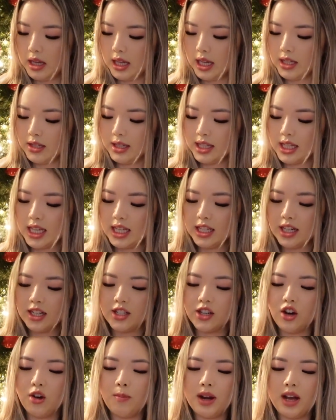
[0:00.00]
This one's easier
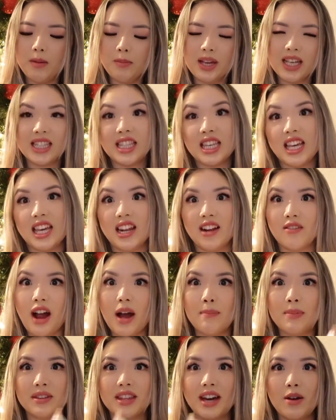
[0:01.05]
to open up because he didn't
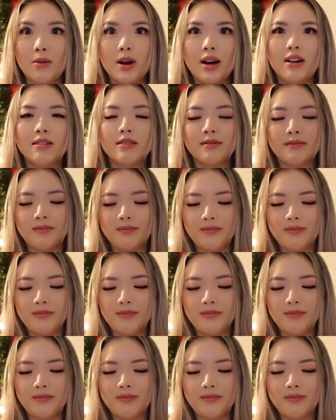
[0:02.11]
wrap it that well.